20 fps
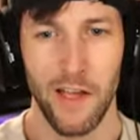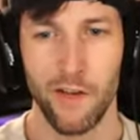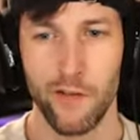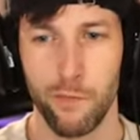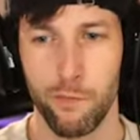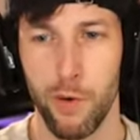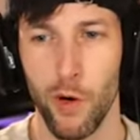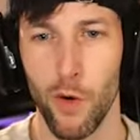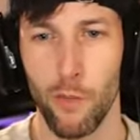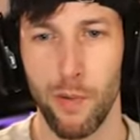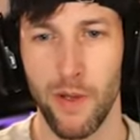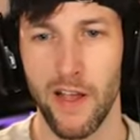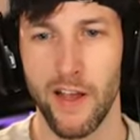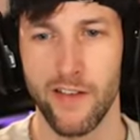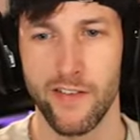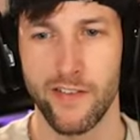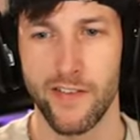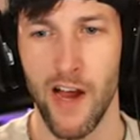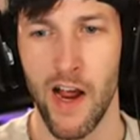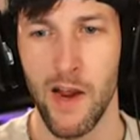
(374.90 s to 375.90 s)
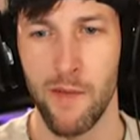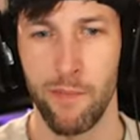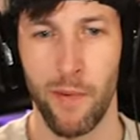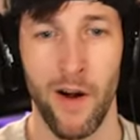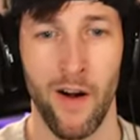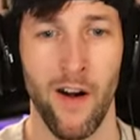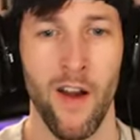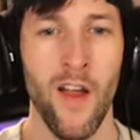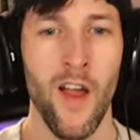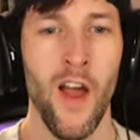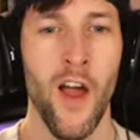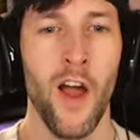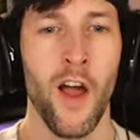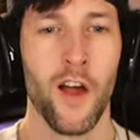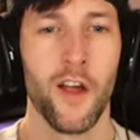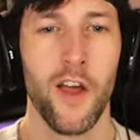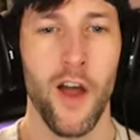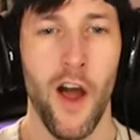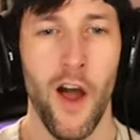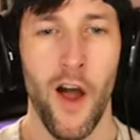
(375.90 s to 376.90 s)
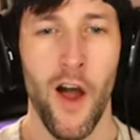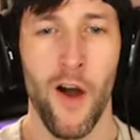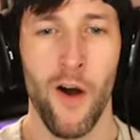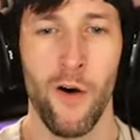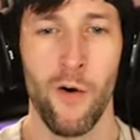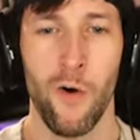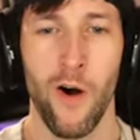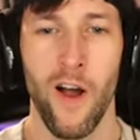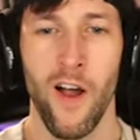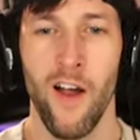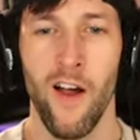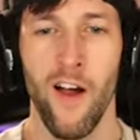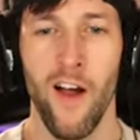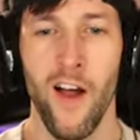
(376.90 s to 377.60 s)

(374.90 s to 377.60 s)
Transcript: He's pooping his diaper. Go!